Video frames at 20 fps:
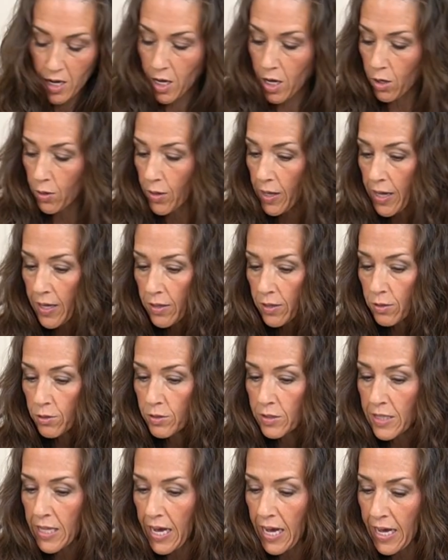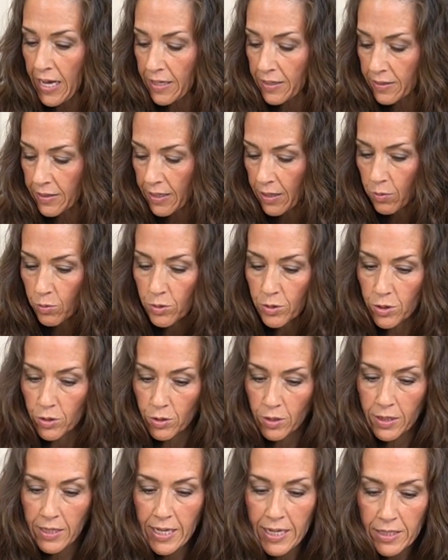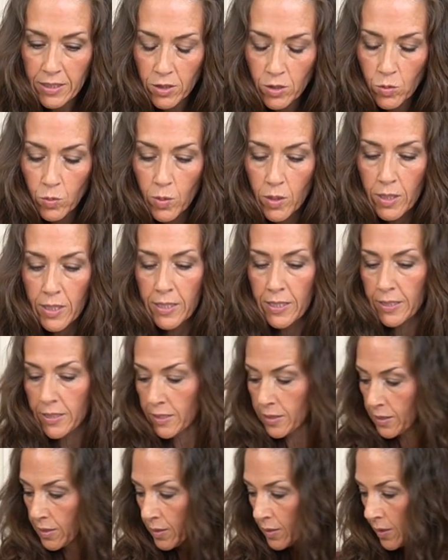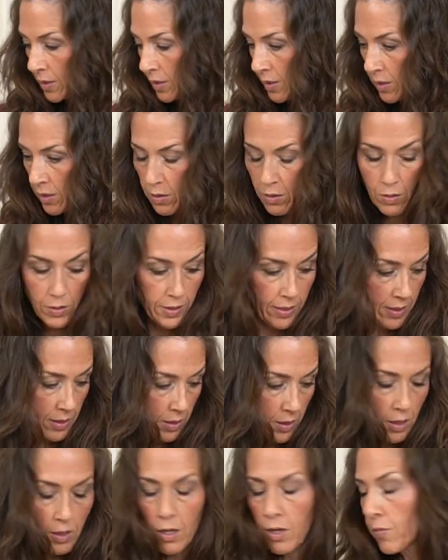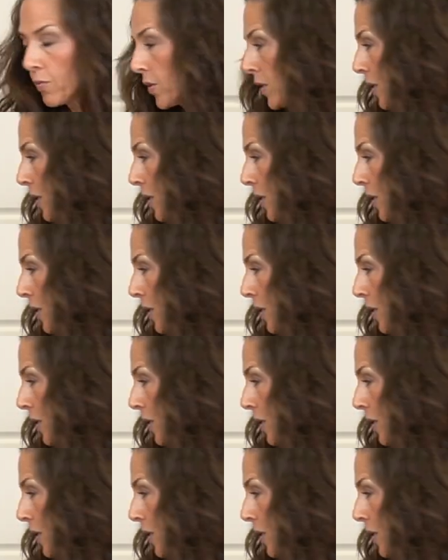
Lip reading: Okay, there's that. Now we'll do the next one. Go ahead and cut off